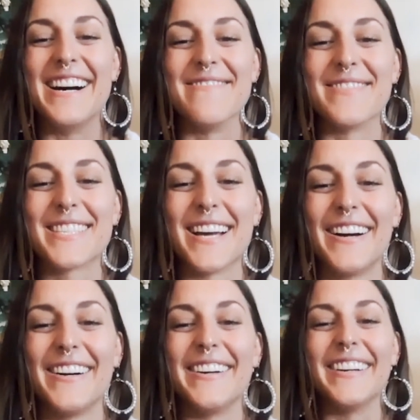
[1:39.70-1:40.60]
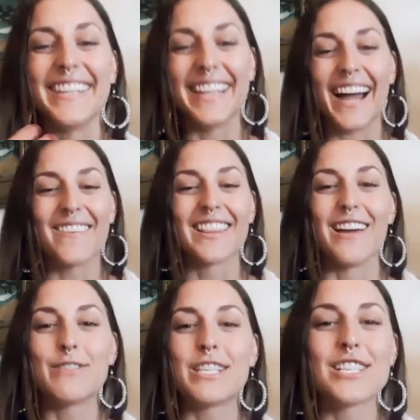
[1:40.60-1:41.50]
So I would
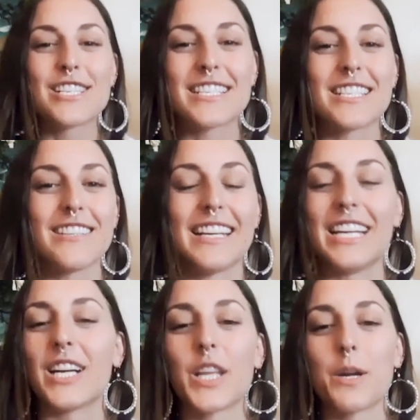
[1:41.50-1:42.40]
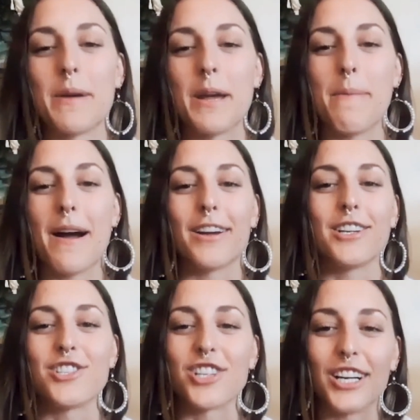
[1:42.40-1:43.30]
love to just hear a little bit about
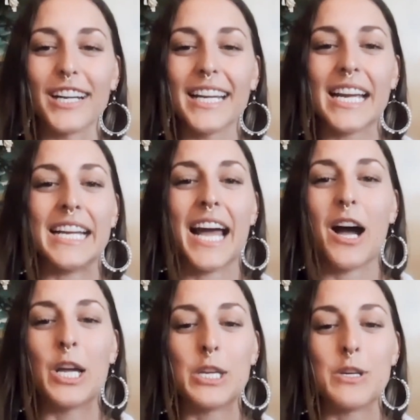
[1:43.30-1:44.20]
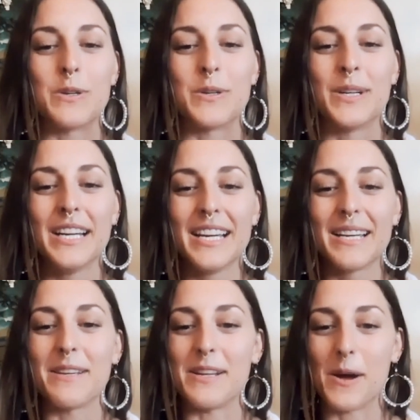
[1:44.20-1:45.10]
your journey and how you
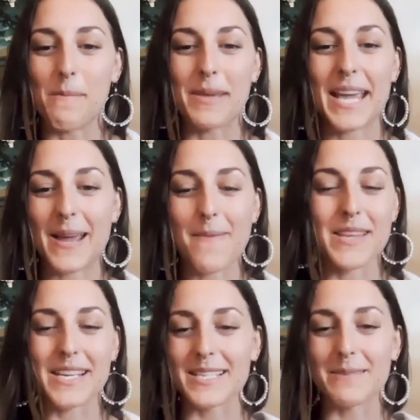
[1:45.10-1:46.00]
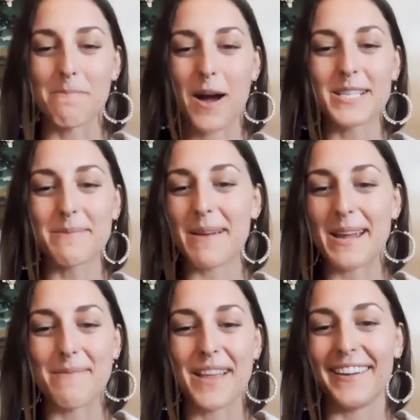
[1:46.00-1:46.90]
became this boss
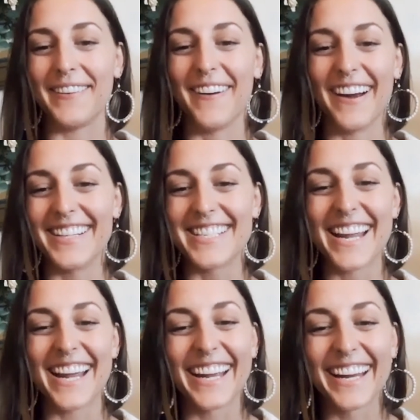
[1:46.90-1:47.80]
babe that you are today.